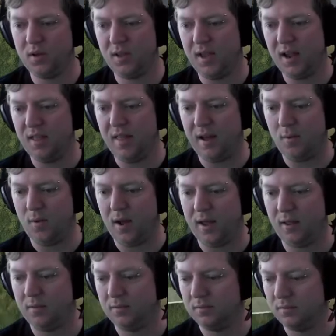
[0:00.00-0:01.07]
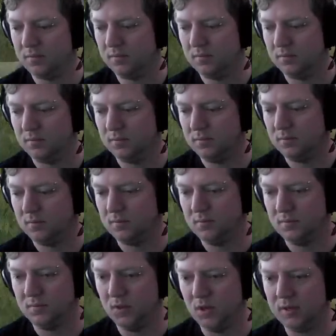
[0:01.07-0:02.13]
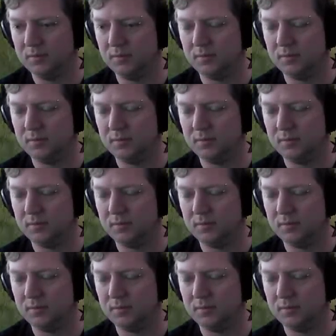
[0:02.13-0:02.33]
go that way? Right?